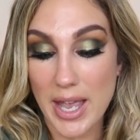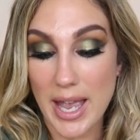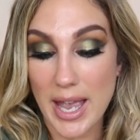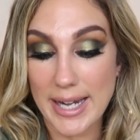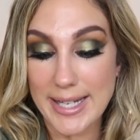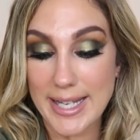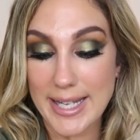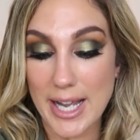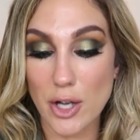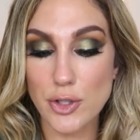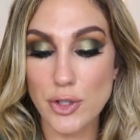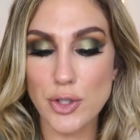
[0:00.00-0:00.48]

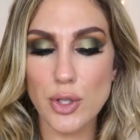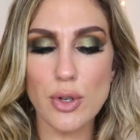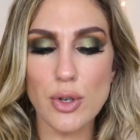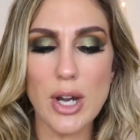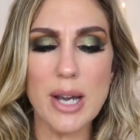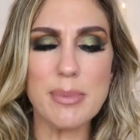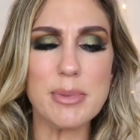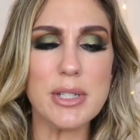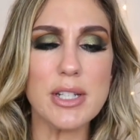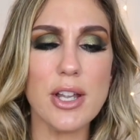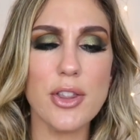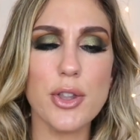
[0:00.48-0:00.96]
And I also
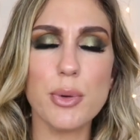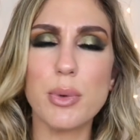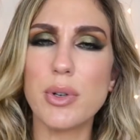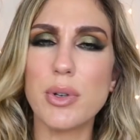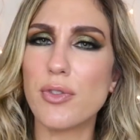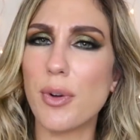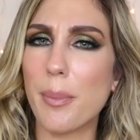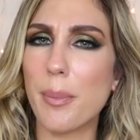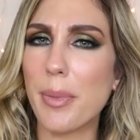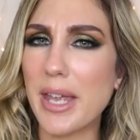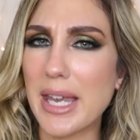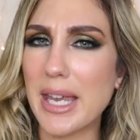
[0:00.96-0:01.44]
grabbed another
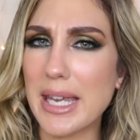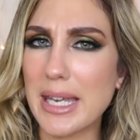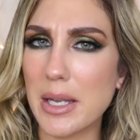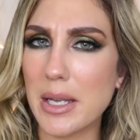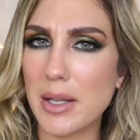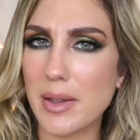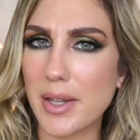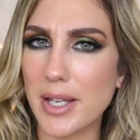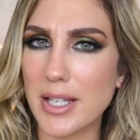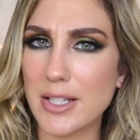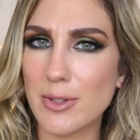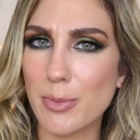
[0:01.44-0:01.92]
one from the
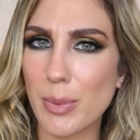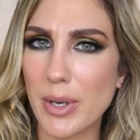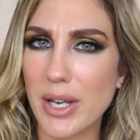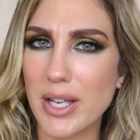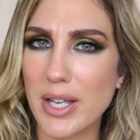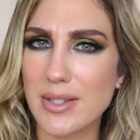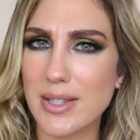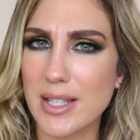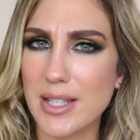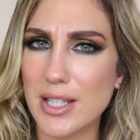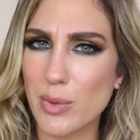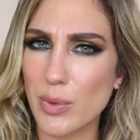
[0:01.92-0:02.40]
Inkey List
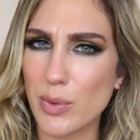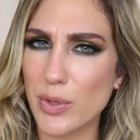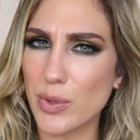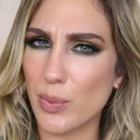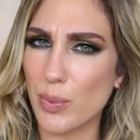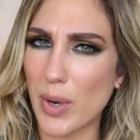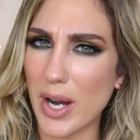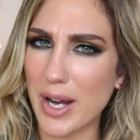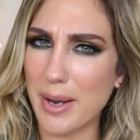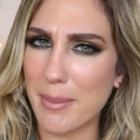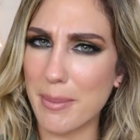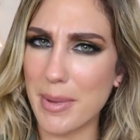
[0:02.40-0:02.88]
because this
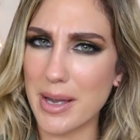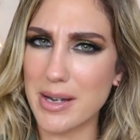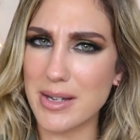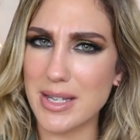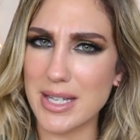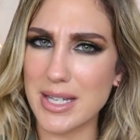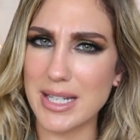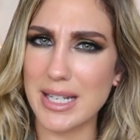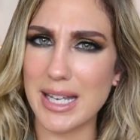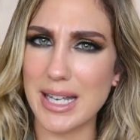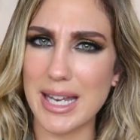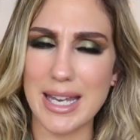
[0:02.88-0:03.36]
was
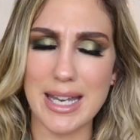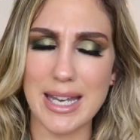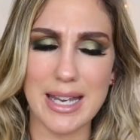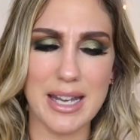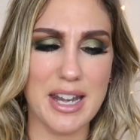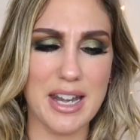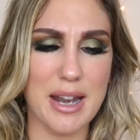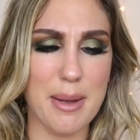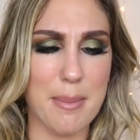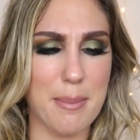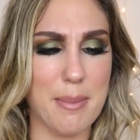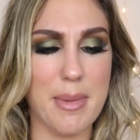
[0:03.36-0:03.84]
recommended
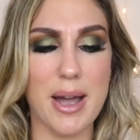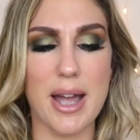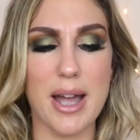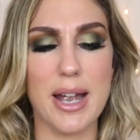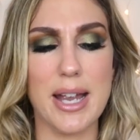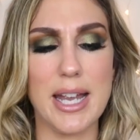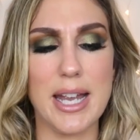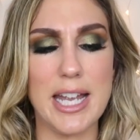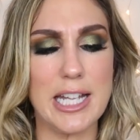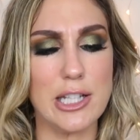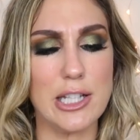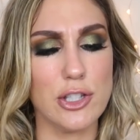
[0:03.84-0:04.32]
in
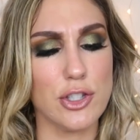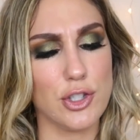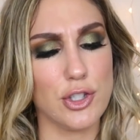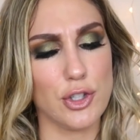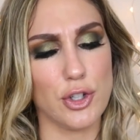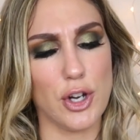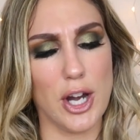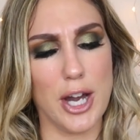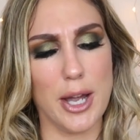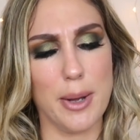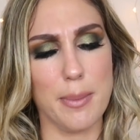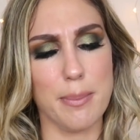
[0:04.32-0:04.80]
my
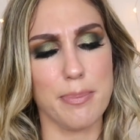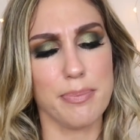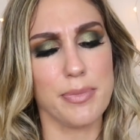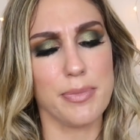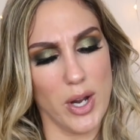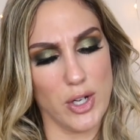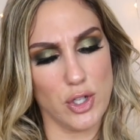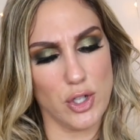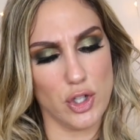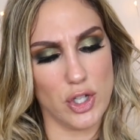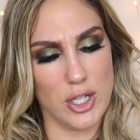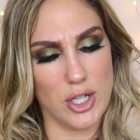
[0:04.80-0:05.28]
Instagram
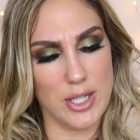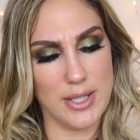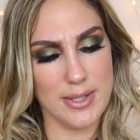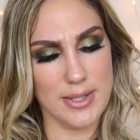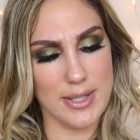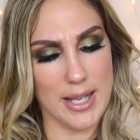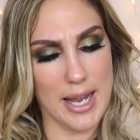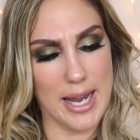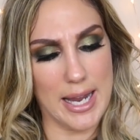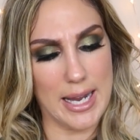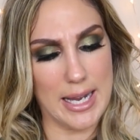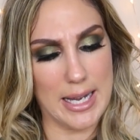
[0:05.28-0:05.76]

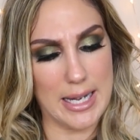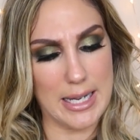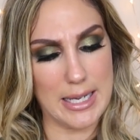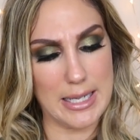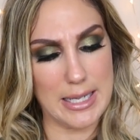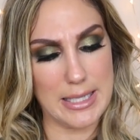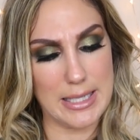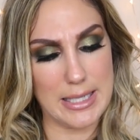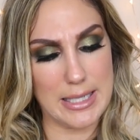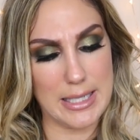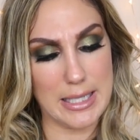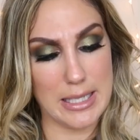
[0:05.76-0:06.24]
questions,
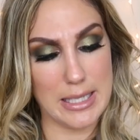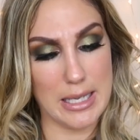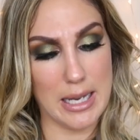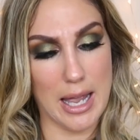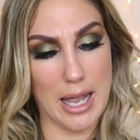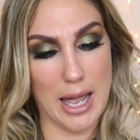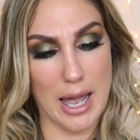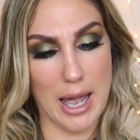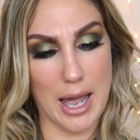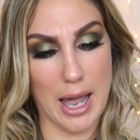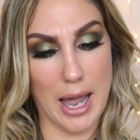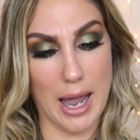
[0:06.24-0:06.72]
and
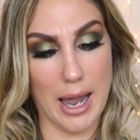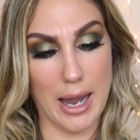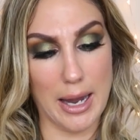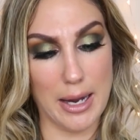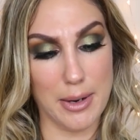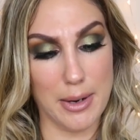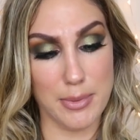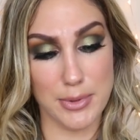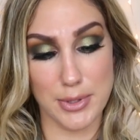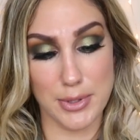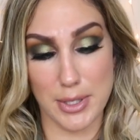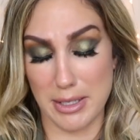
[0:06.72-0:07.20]

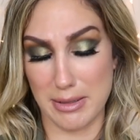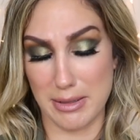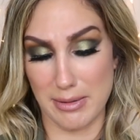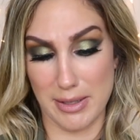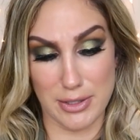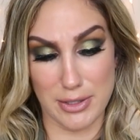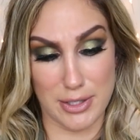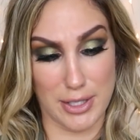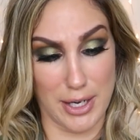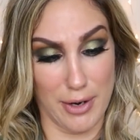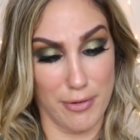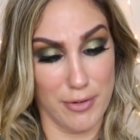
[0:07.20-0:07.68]
I was like,
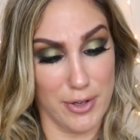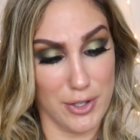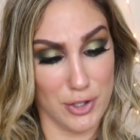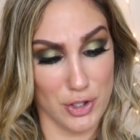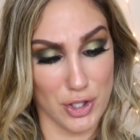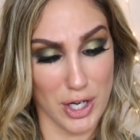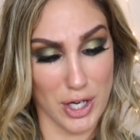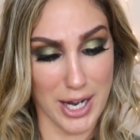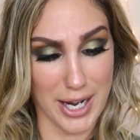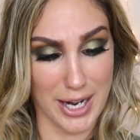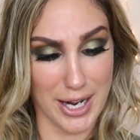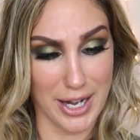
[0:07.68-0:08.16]
let's give it a
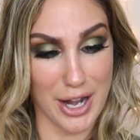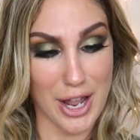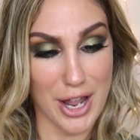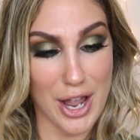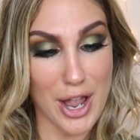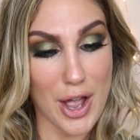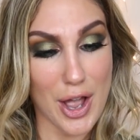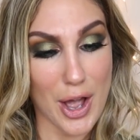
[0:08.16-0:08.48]
shot.